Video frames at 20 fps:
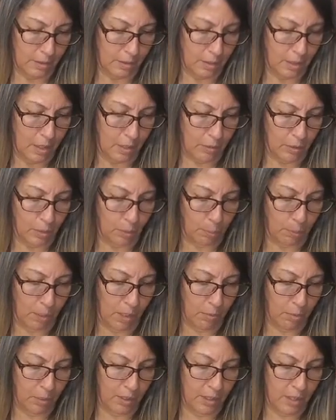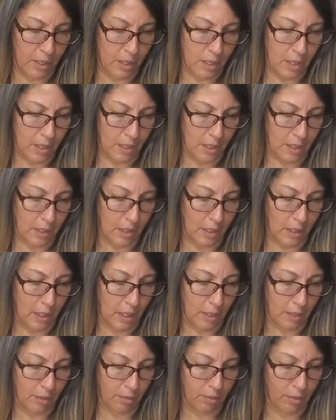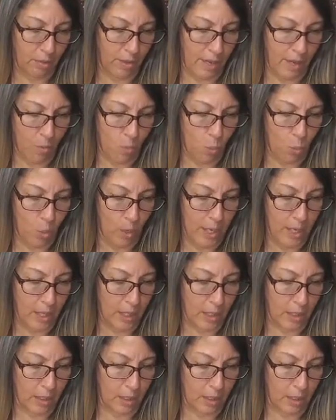Now it's probably not going to cut through that wick.